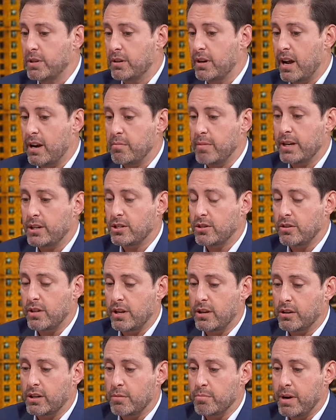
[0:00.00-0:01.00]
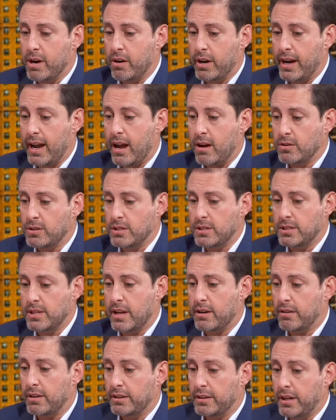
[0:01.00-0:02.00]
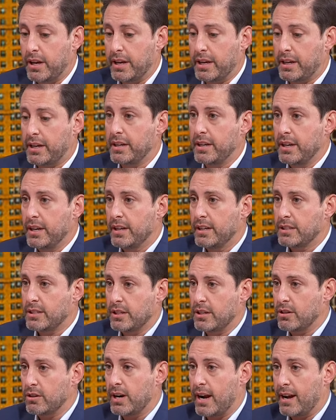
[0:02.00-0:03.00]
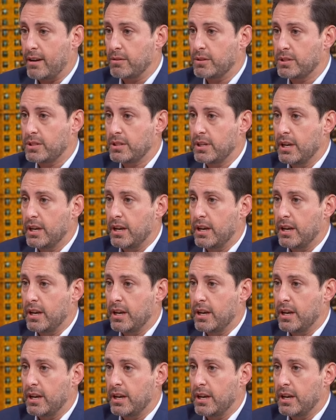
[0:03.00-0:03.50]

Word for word: to make sure that you're comparing houses that are alike to your house.